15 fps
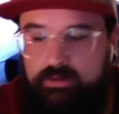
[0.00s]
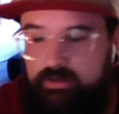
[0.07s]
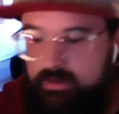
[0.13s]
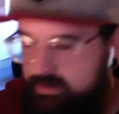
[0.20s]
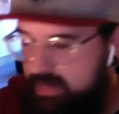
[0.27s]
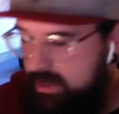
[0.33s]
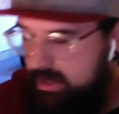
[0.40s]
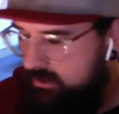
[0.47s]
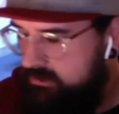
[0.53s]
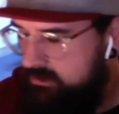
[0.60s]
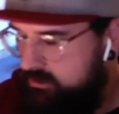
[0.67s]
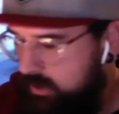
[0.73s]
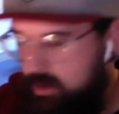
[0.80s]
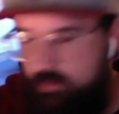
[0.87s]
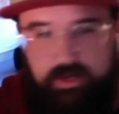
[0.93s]
Take your
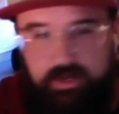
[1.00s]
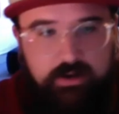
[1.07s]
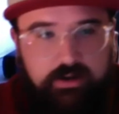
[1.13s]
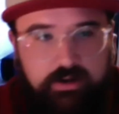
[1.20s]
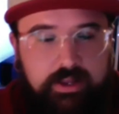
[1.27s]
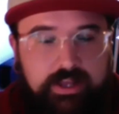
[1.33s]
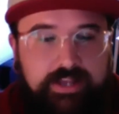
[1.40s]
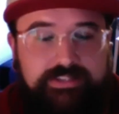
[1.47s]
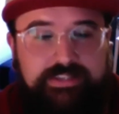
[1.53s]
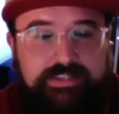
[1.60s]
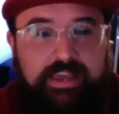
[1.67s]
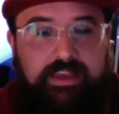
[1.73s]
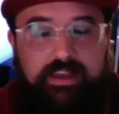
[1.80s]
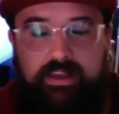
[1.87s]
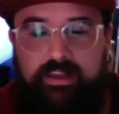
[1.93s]
square reader and
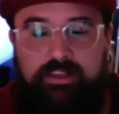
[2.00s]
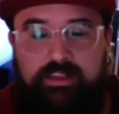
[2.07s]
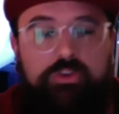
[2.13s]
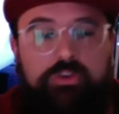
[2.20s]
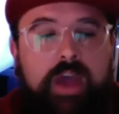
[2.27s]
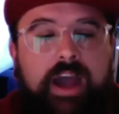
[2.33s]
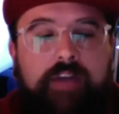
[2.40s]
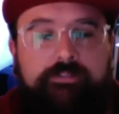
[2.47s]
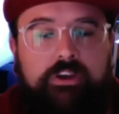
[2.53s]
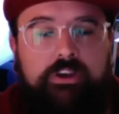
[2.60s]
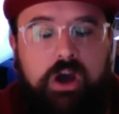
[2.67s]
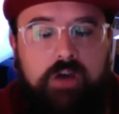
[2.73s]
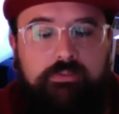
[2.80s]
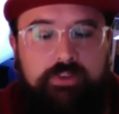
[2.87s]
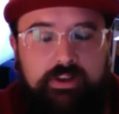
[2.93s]
say, you have to
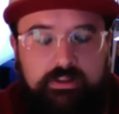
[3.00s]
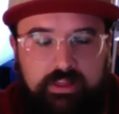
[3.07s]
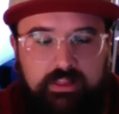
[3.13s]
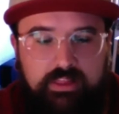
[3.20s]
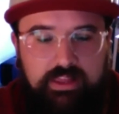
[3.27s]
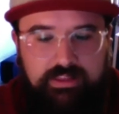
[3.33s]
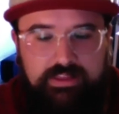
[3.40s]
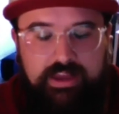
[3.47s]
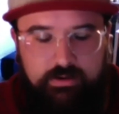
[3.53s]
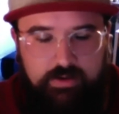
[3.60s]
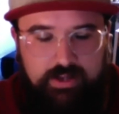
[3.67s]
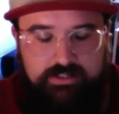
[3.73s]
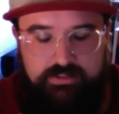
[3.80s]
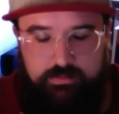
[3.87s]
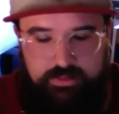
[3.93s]
confidently lead that
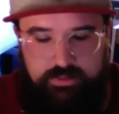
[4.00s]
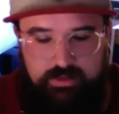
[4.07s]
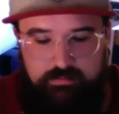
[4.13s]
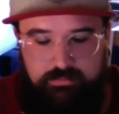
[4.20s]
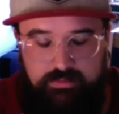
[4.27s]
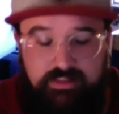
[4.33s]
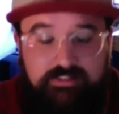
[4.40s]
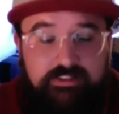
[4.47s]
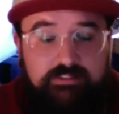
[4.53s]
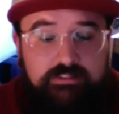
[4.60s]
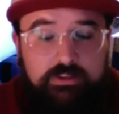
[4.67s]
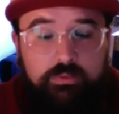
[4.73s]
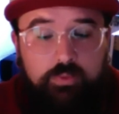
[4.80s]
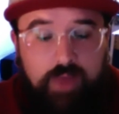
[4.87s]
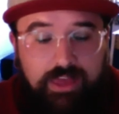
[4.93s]
direction with them. This is
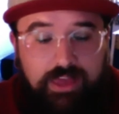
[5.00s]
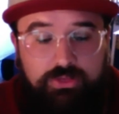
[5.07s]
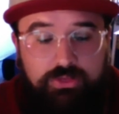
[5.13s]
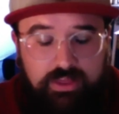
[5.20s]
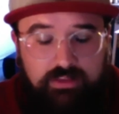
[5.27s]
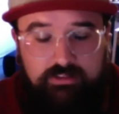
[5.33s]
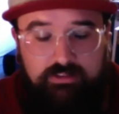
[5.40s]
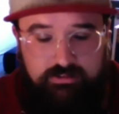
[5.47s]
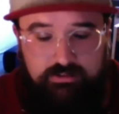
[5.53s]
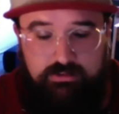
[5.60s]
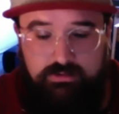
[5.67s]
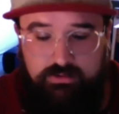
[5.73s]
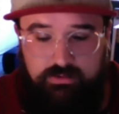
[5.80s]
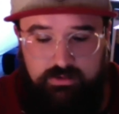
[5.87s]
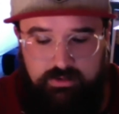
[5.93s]
the right thing to
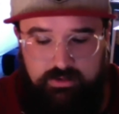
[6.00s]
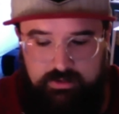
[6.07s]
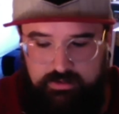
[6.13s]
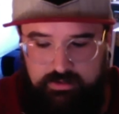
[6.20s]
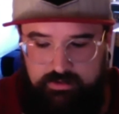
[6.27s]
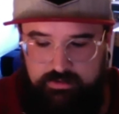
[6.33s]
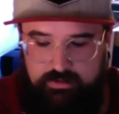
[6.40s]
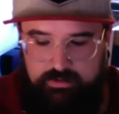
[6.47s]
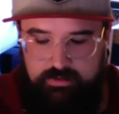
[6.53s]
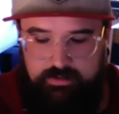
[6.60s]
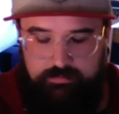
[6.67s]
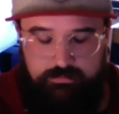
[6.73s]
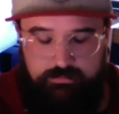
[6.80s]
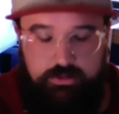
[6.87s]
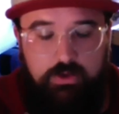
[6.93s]
do.
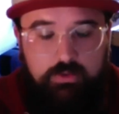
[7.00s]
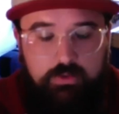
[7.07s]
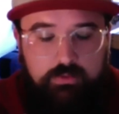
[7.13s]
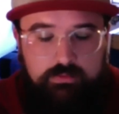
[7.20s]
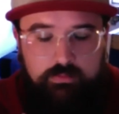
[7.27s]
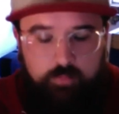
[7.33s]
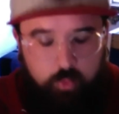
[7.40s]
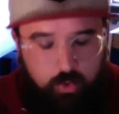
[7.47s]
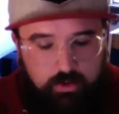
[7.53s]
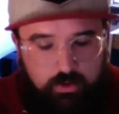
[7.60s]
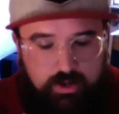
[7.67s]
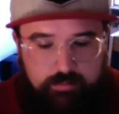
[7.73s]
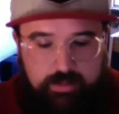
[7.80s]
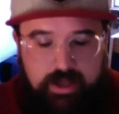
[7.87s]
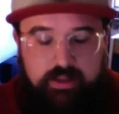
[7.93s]
Don't
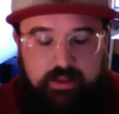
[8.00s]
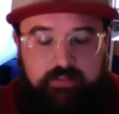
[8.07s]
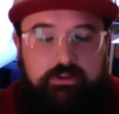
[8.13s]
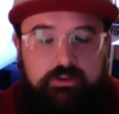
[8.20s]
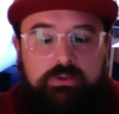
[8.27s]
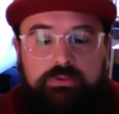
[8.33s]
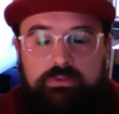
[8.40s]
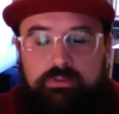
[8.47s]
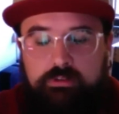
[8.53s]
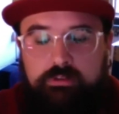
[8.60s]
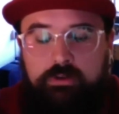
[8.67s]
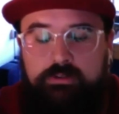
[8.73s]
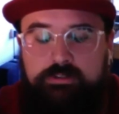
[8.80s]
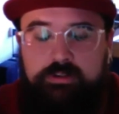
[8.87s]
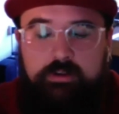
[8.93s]
worry about it.
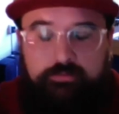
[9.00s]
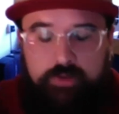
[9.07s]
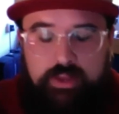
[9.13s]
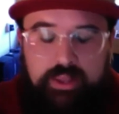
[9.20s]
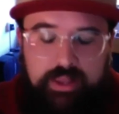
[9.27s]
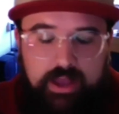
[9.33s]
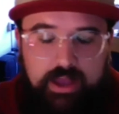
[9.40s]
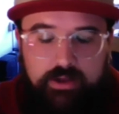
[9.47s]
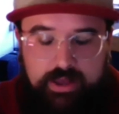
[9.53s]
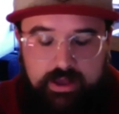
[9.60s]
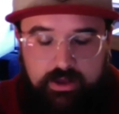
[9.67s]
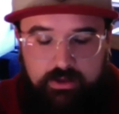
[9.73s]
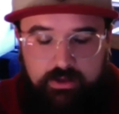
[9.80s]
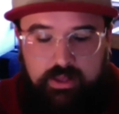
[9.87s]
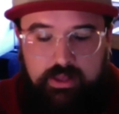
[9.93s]
Don't start freaking out
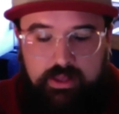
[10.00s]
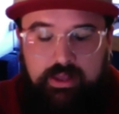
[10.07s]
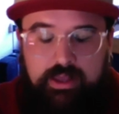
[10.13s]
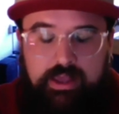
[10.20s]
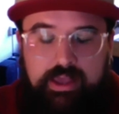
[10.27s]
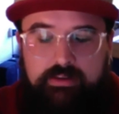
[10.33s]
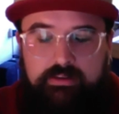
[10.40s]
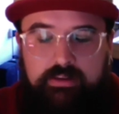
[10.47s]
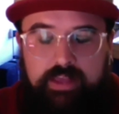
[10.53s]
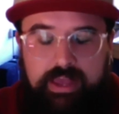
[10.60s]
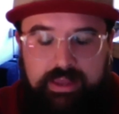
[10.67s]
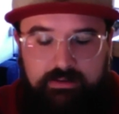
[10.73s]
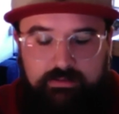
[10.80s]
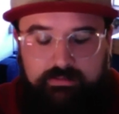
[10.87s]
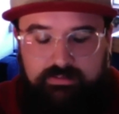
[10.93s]
now
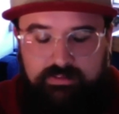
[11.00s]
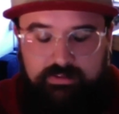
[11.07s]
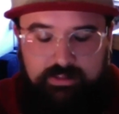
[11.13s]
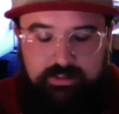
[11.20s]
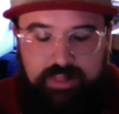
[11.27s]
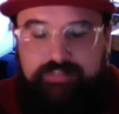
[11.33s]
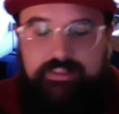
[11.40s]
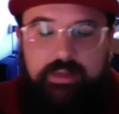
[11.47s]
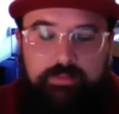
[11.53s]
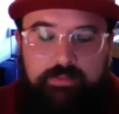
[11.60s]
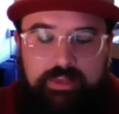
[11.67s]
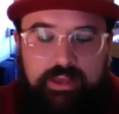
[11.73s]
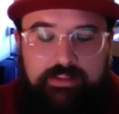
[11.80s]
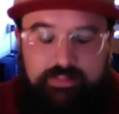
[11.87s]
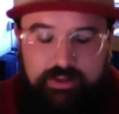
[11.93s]
and let them
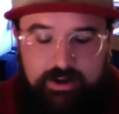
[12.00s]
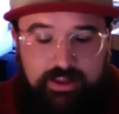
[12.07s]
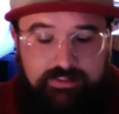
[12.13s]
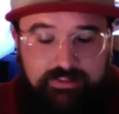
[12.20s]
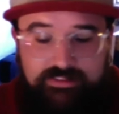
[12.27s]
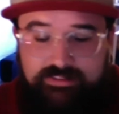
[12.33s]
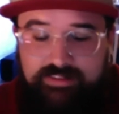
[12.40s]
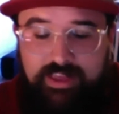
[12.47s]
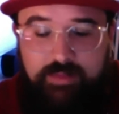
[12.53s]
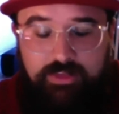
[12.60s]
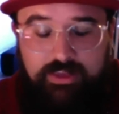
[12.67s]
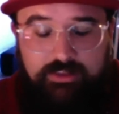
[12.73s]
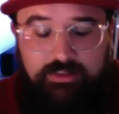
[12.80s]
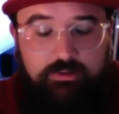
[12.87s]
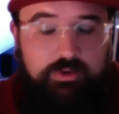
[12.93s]
get to there. It's the same
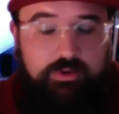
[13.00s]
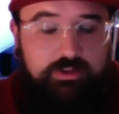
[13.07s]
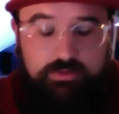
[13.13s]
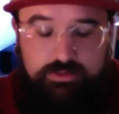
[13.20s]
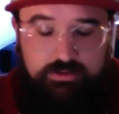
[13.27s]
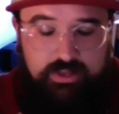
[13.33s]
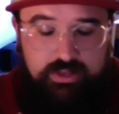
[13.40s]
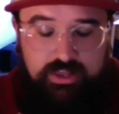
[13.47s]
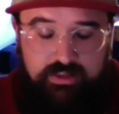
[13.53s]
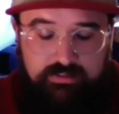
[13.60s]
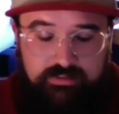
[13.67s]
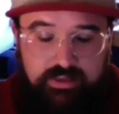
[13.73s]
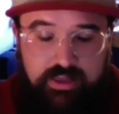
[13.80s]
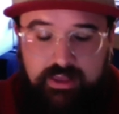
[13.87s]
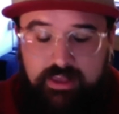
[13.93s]
things you would do with your
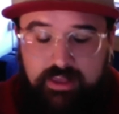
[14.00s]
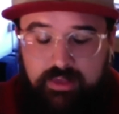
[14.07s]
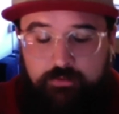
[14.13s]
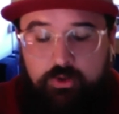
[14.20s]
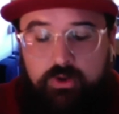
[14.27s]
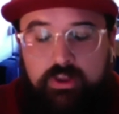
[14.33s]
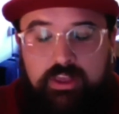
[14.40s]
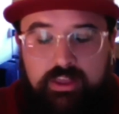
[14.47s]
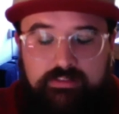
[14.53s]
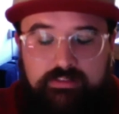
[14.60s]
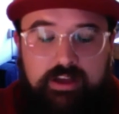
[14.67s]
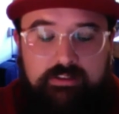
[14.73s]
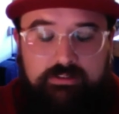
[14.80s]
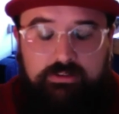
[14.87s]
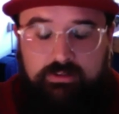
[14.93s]
kids. If your kids
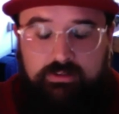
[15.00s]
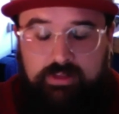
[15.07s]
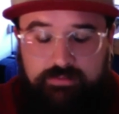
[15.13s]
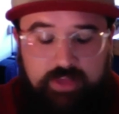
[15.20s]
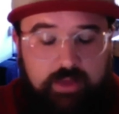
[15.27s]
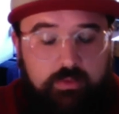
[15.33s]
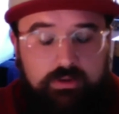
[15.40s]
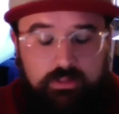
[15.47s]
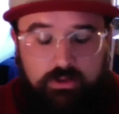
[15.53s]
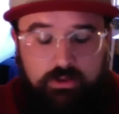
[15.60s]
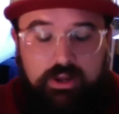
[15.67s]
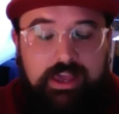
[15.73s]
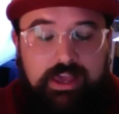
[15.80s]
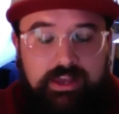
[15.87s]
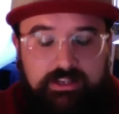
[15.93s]
if they were
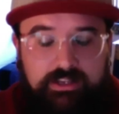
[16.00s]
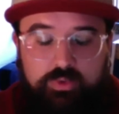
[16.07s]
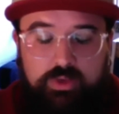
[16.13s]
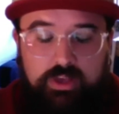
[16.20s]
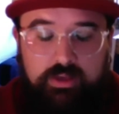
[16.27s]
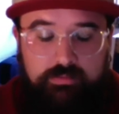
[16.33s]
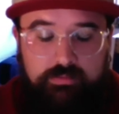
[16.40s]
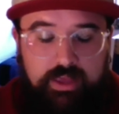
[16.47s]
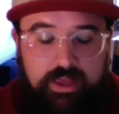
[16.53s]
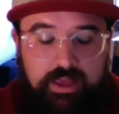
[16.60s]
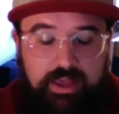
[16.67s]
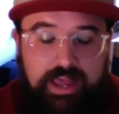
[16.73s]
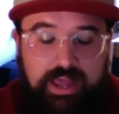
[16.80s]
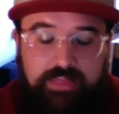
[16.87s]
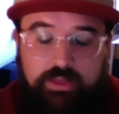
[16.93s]
learning how to swim
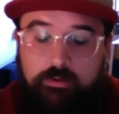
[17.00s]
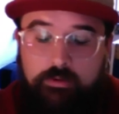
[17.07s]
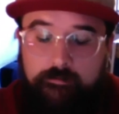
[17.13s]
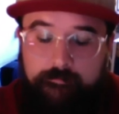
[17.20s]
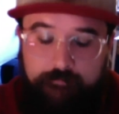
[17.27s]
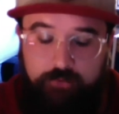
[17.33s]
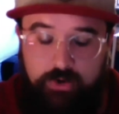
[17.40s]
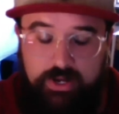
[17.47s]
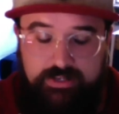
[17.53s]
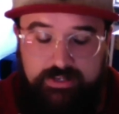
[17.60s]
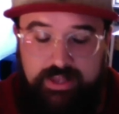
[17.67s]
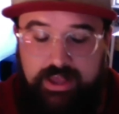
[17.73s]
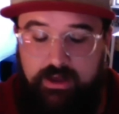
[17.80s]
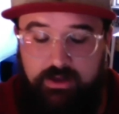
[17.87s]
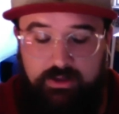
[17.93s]
and they were freaked
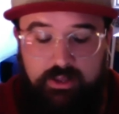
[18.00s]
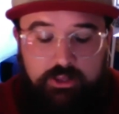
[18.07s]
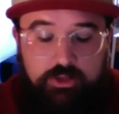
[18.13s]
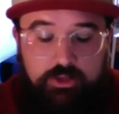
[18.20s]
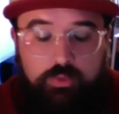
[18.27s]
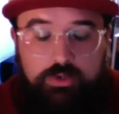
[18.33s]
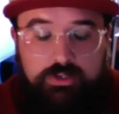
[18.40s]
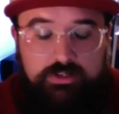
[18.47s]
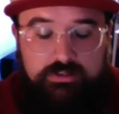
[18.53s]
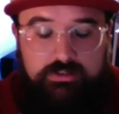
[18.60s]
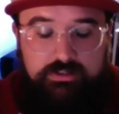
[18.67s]
out, you wouldn't,